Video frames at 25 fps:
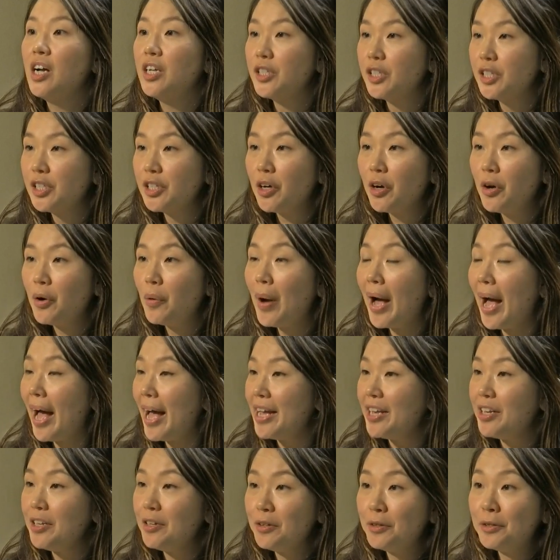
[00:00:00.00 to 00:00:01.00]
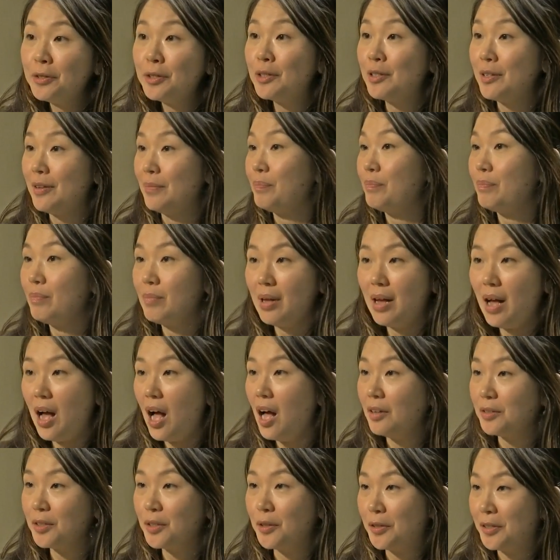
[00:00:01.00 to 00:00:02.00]
So I use all
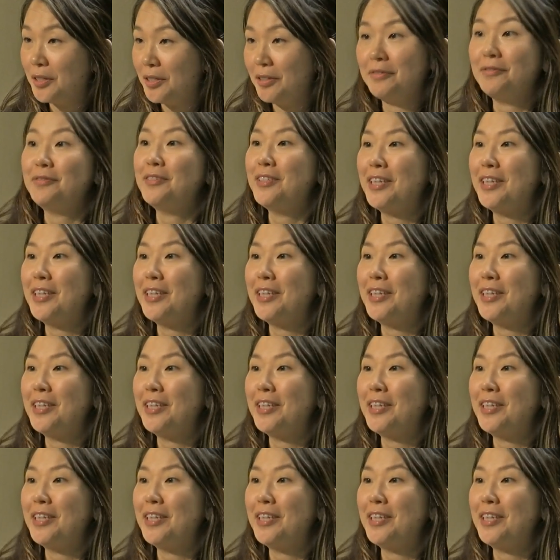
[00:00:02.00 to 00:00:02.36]
sorts of